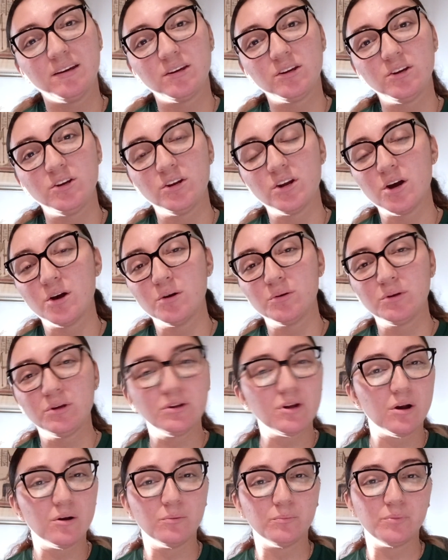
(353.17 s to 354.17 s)
you
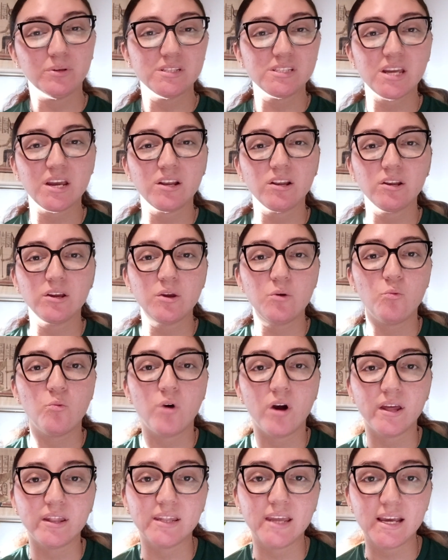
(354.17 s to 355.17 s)
don't particularly
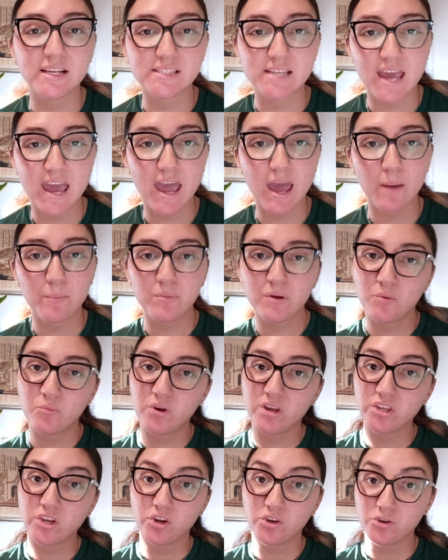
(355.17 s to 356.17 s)
want that to happen
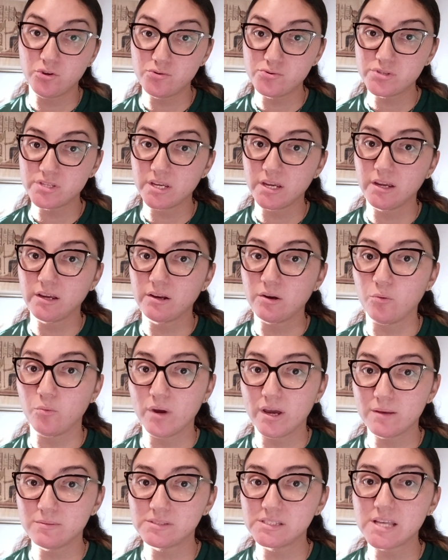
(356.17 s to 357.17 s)
when you're using a
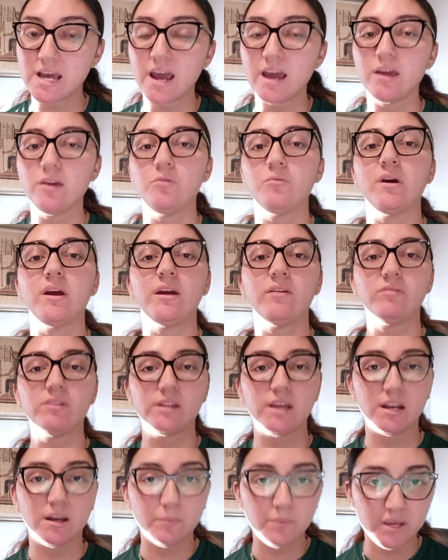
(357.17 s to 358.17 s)
website. You want
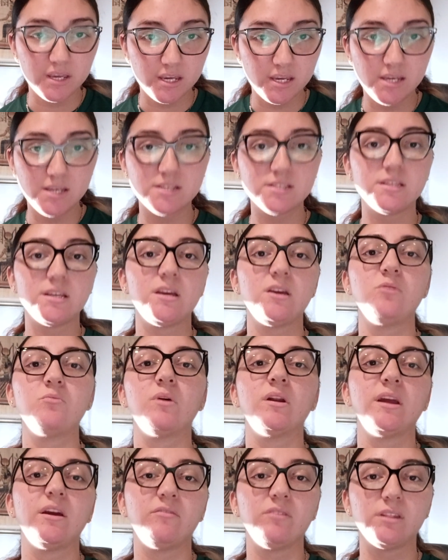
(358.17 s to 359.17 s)
everything to be easy, you
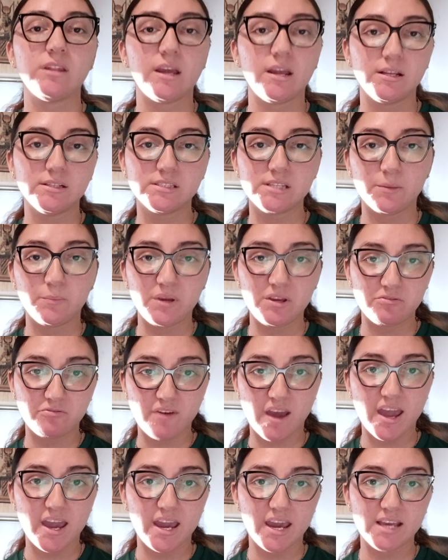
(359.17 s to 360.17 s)
want everything to be
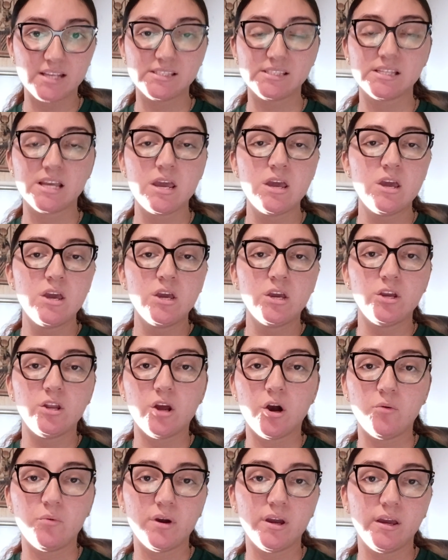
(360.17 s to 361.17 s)
fast. You
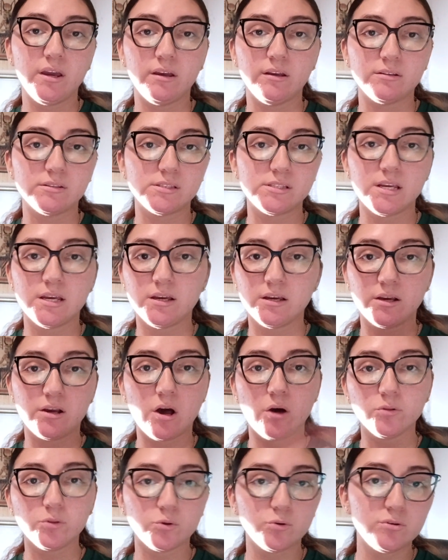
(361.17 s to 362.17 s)
don't want to
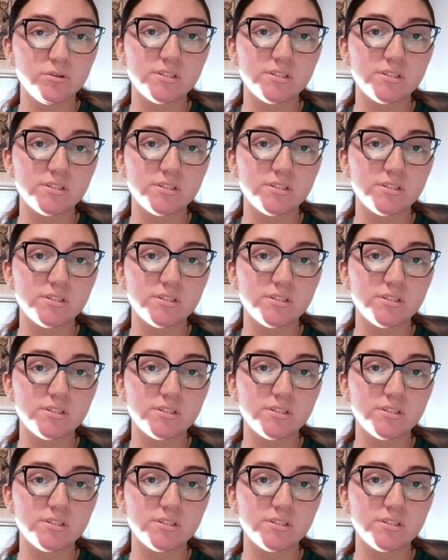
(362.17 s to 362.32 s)
go through